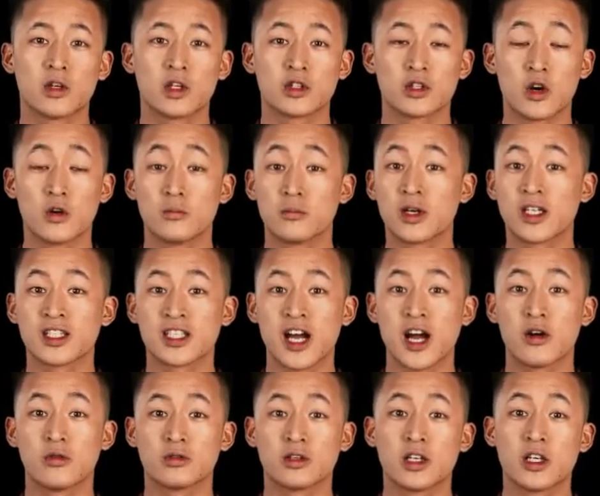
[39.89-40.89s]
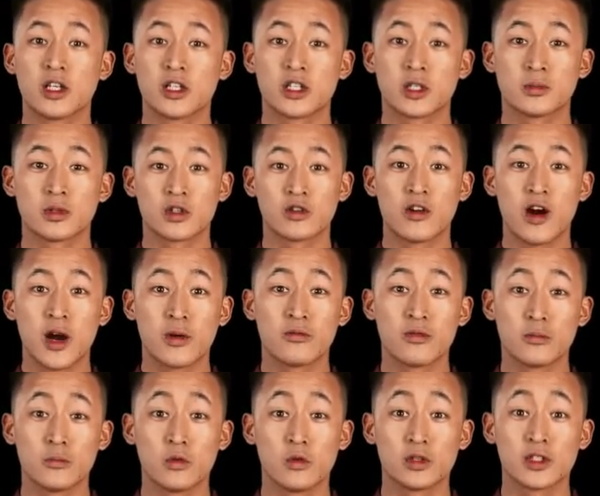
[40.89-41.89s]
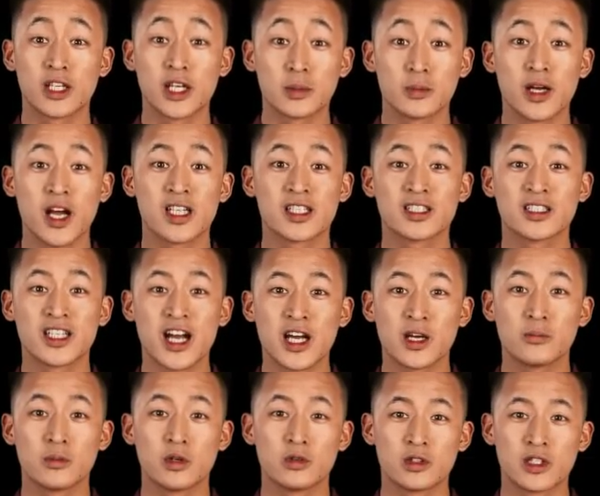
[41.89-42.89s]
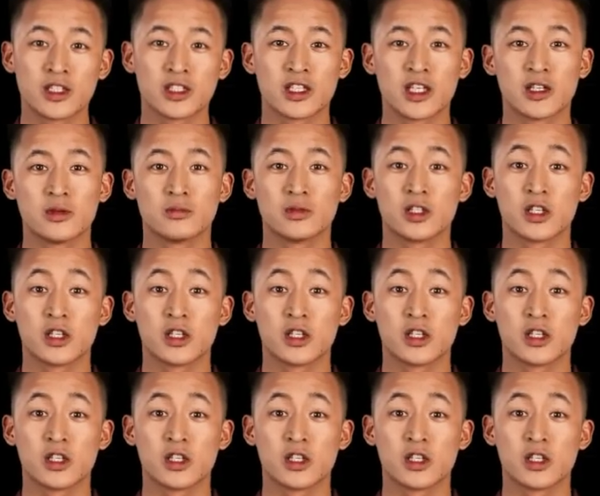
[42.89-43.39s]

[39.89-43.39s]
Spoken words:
Don't miss out. Subscribe for more DBS deck building tips,